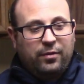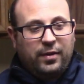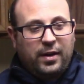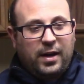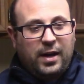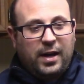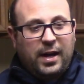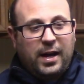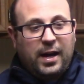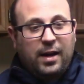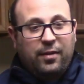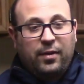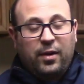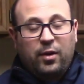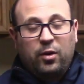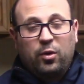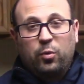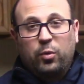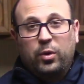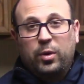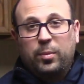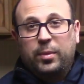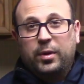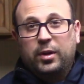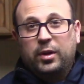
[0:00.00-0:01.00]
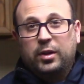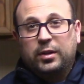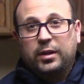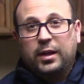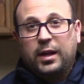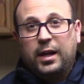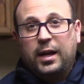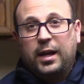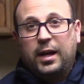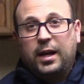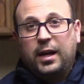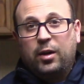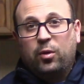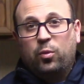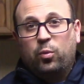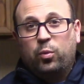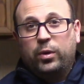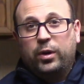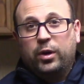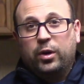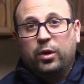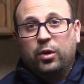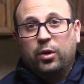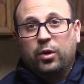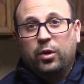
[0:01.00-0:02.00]
I have how to rebuild a
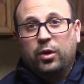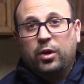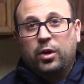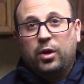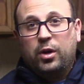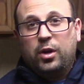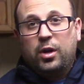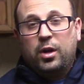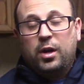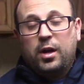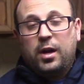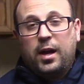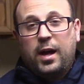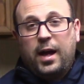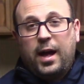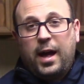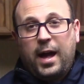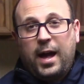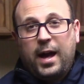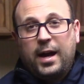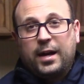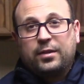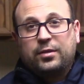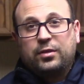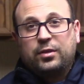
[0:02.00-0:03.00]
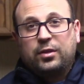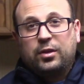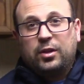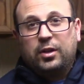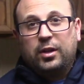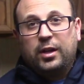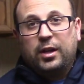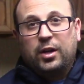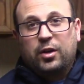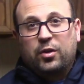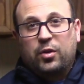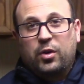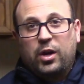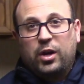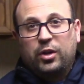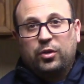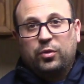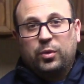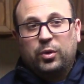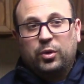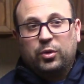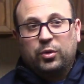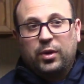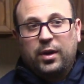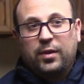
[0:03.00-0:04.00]
rear axle in a
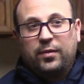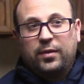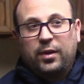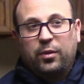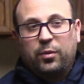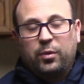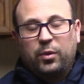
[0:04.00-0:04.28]
cross-wheel drive 9.3.